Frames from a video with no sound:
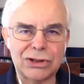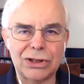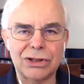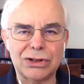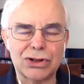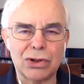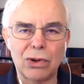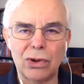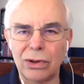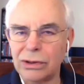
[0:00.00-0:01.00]
in the
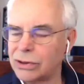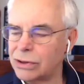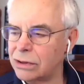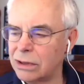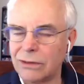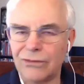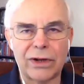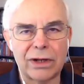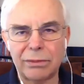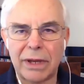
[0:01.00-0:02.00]
schools, the
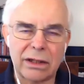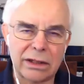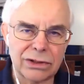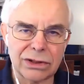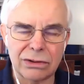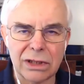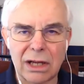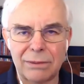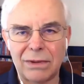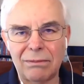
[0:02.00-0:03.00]
fundamentalists will
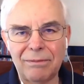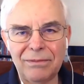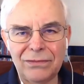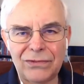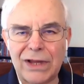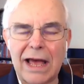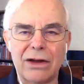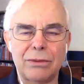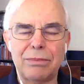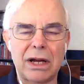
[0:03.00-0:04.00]
come down
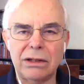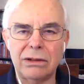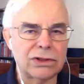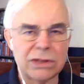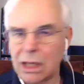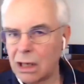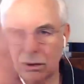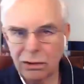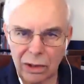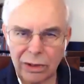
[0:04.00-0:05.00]
upon you and say, oh
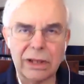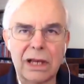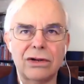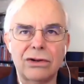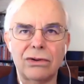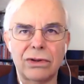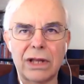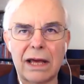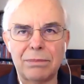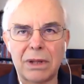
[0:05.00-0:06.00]
no, you can't do
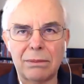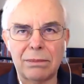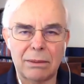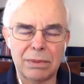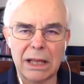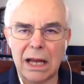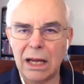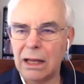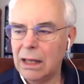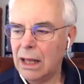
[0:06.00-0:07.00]
that, blah, blah,
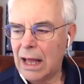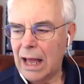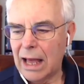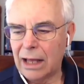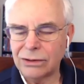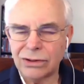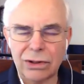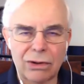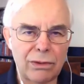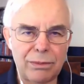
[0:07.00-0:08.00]
blah, and
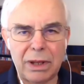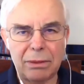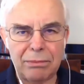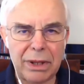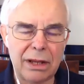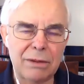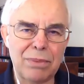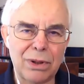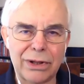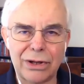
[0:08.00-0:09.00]
so it would be a big
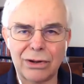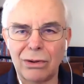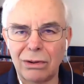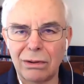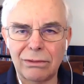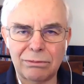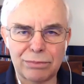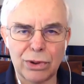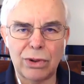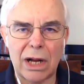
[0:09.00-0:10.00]
political
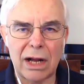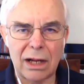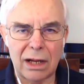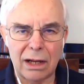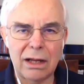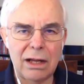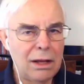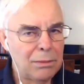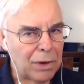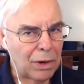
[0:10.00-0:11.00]
brouhaha.
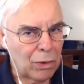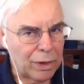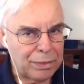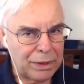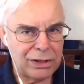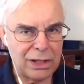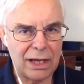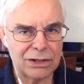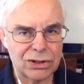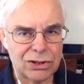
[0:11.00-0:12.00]
But what B T
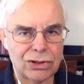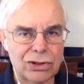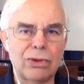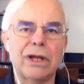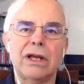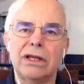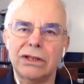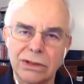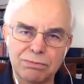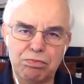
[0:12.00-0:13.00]
S is doing
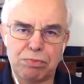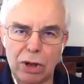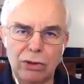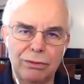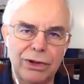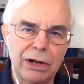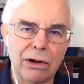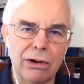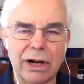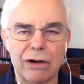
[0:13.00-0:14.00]
is, boom, they're
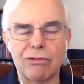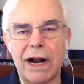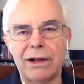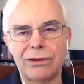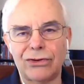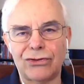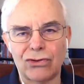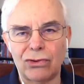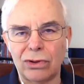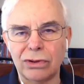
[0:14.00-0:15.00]
going around the
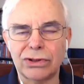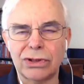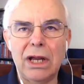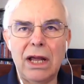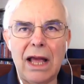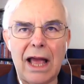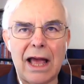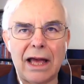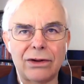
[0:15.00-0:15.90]
schools. And